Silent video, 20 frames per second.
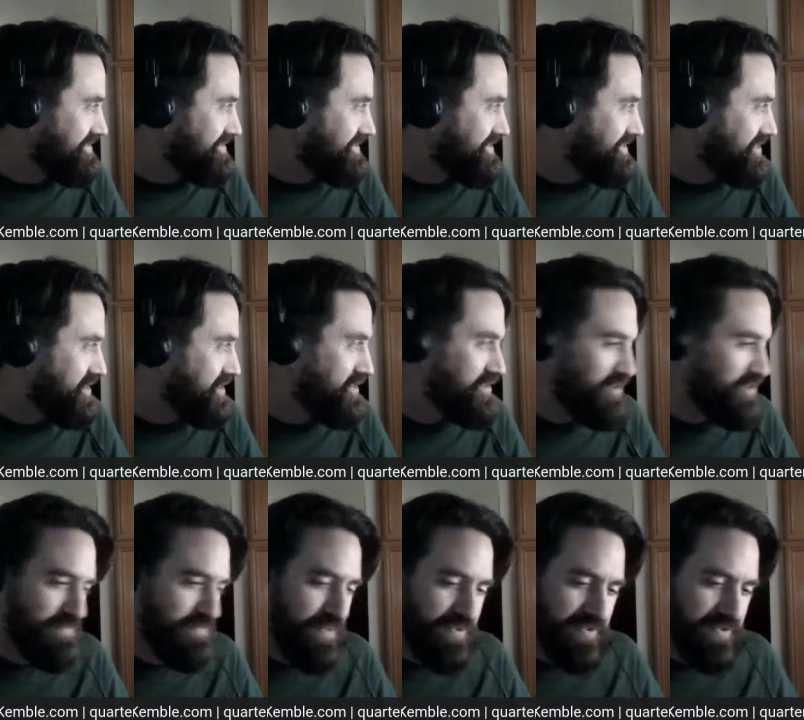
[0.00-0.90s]
No, you're
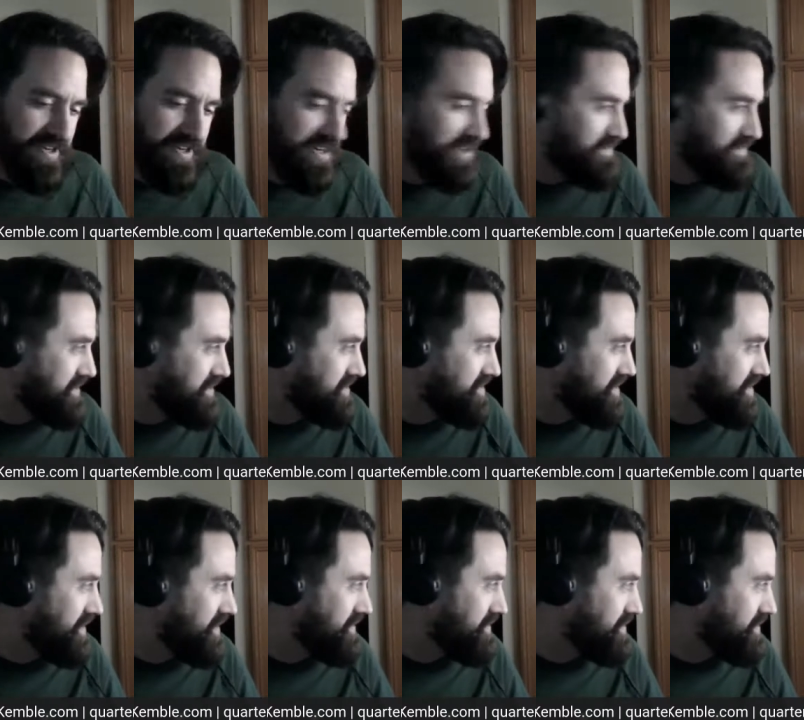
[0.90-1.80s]
pulling it up because
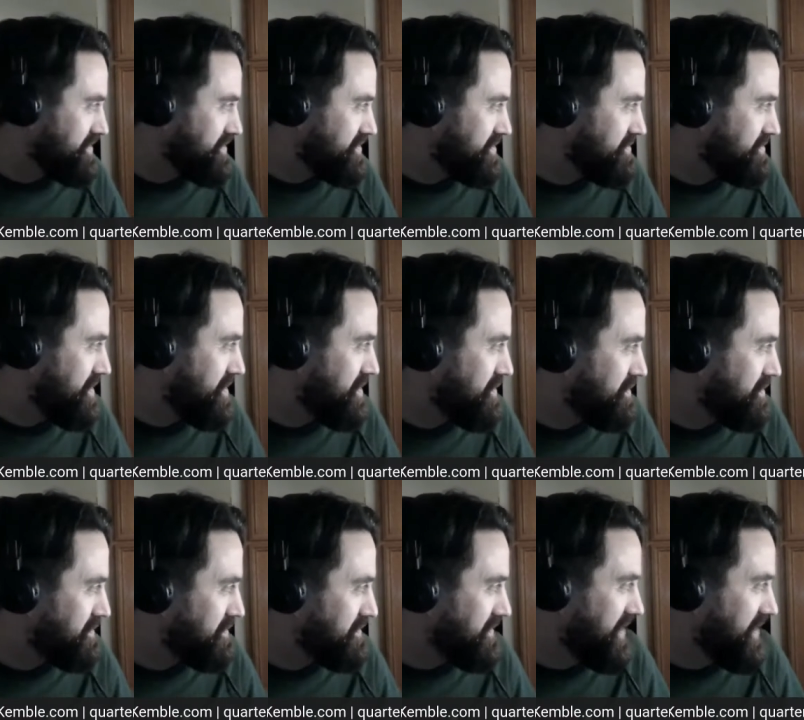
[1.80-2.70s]
you
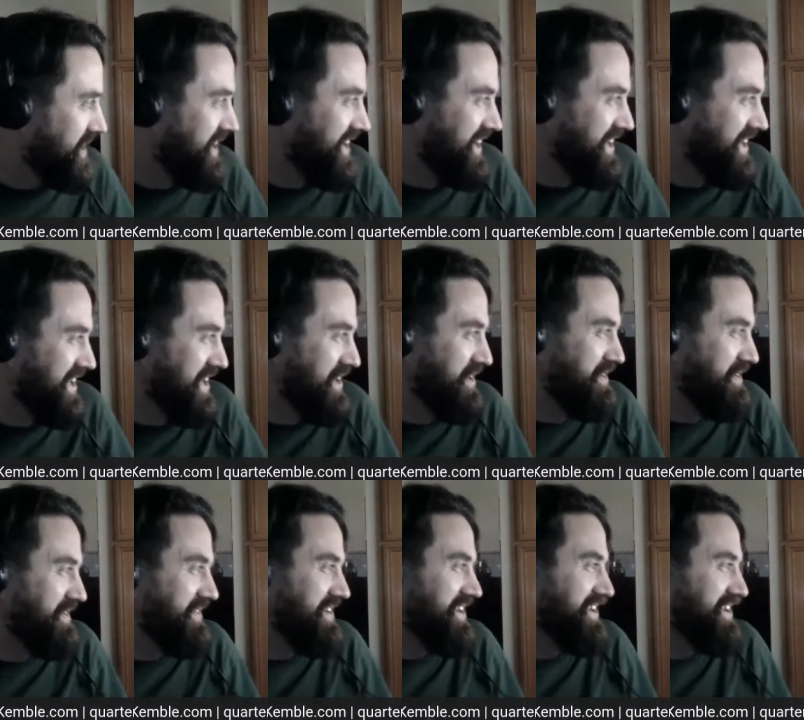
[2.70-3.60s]
know,
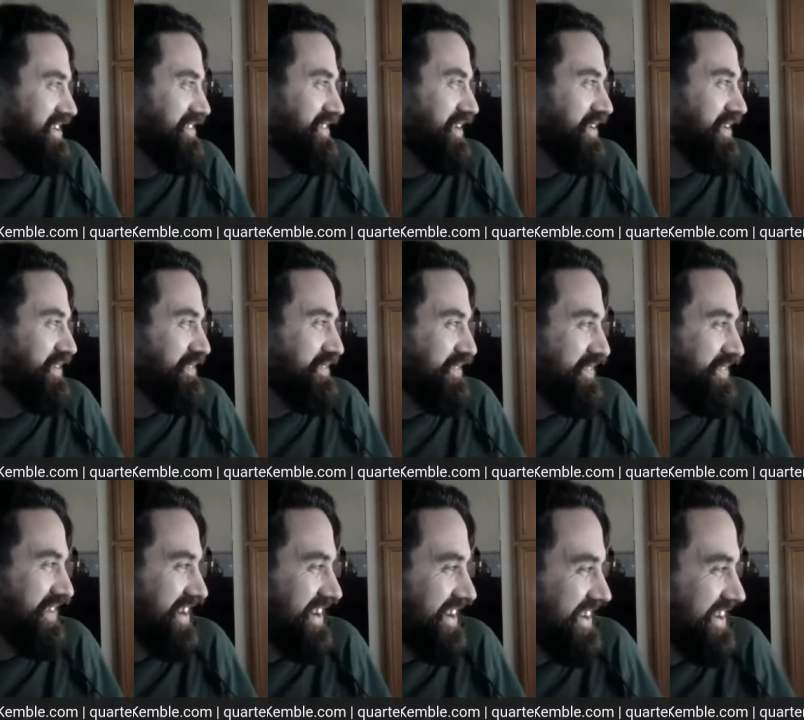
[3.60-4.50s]
you
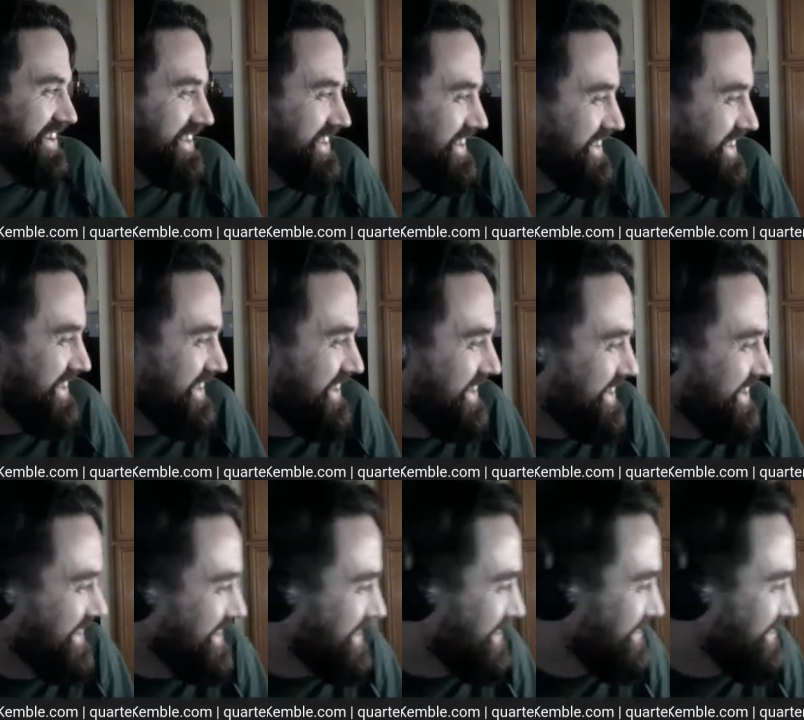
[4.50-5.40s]
know,
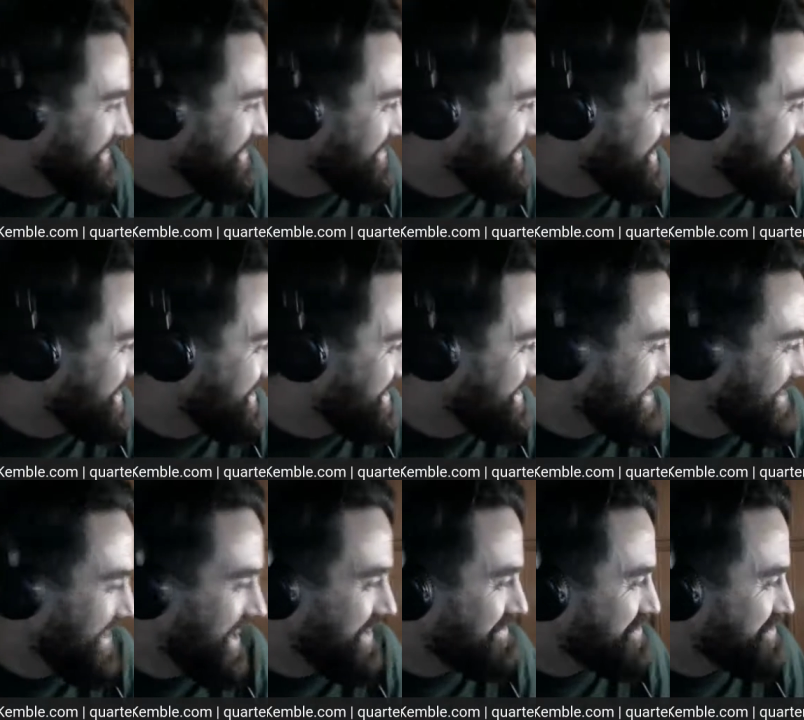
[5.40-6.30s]
you know the
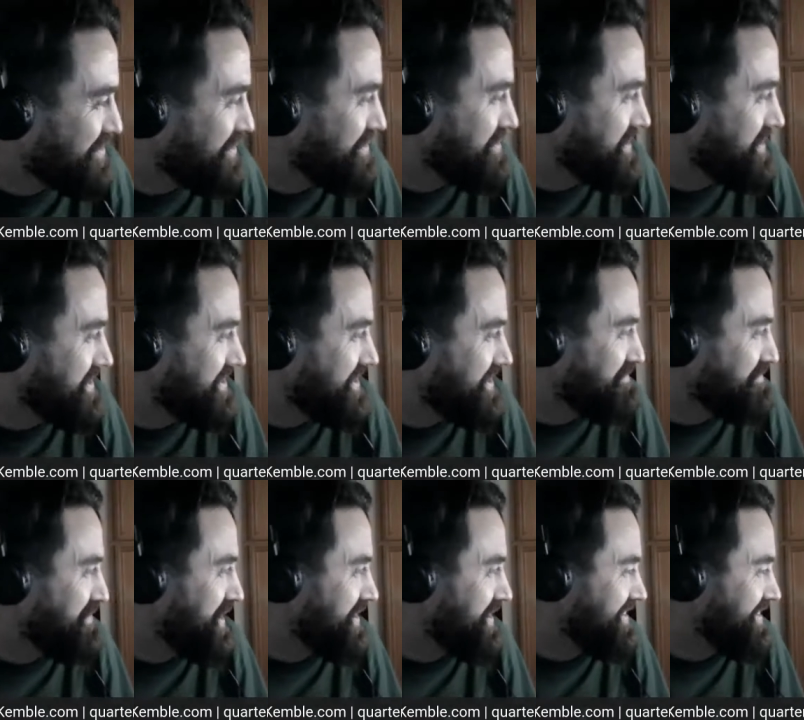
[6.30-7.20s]
live streaming stuff
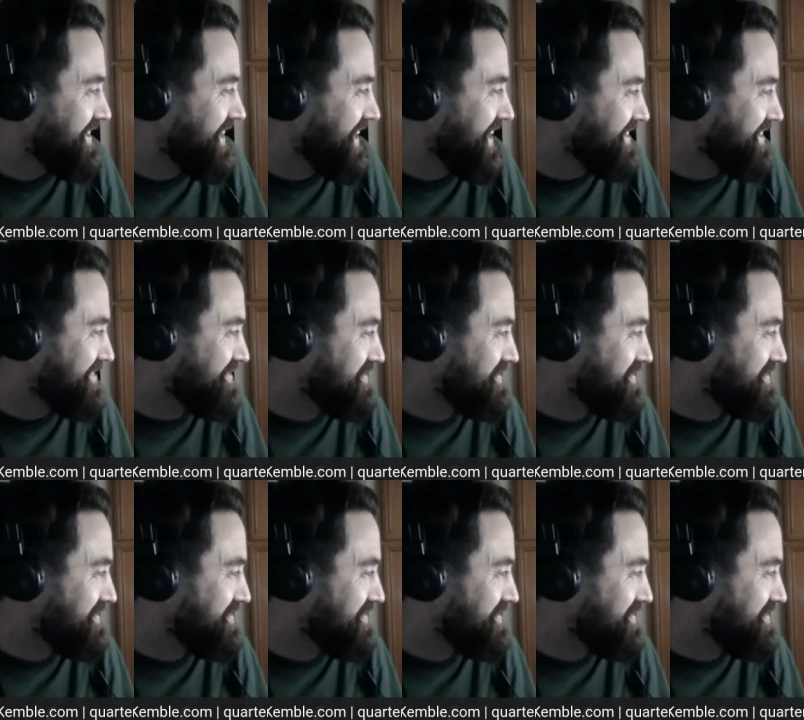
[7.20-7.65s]
better than I do.